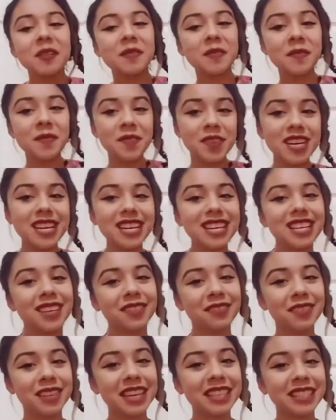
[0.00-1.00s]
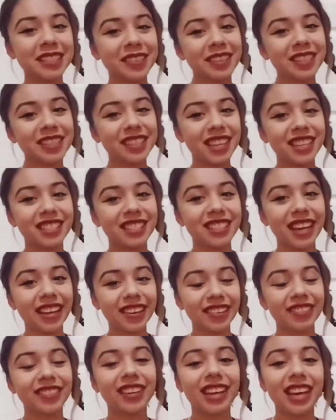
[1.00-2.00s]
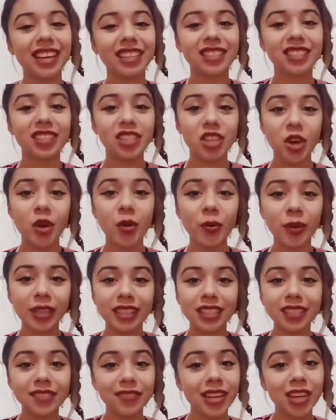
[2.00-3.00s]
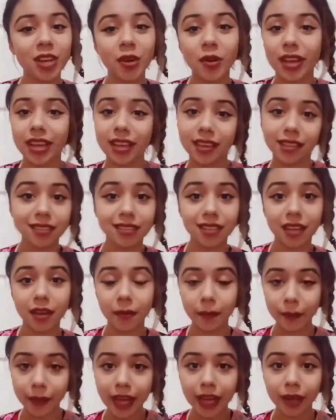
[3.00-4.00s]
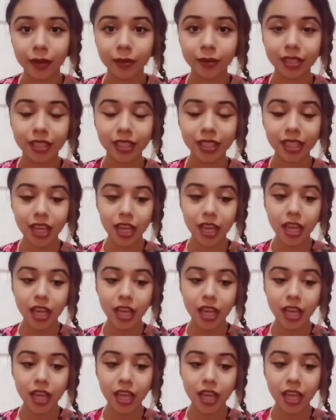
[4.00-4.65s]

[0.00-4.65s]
But if you guys already saw the title, you guys know what this video is about.